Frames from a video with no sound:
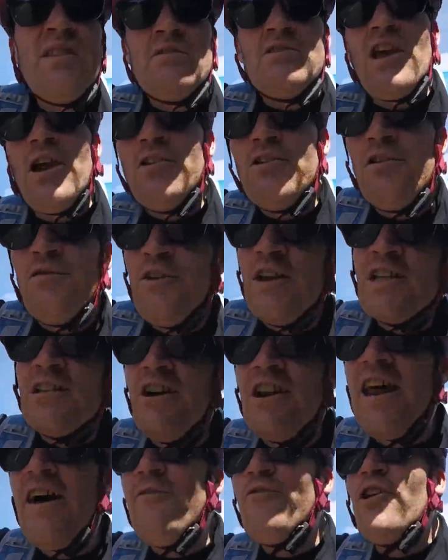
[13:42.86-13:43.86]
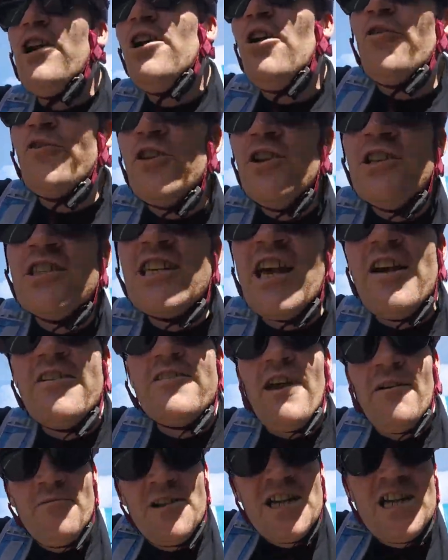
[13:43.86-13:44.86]
don't do things like that very often, so I
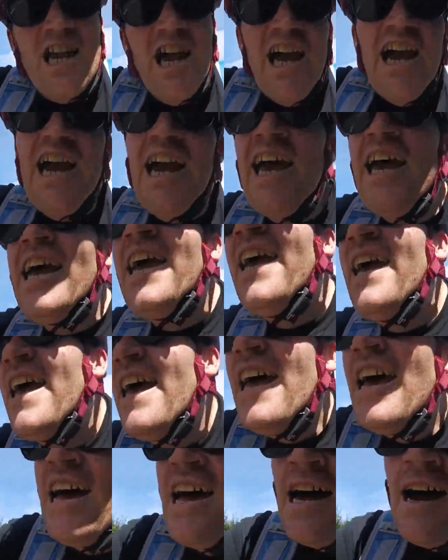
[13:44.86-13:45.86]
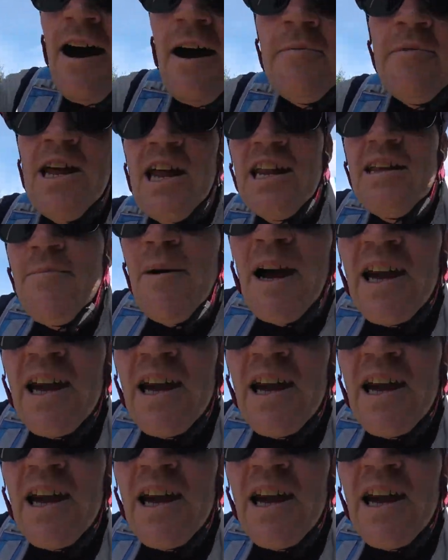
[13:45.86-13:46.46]
don't really care. I'm nearly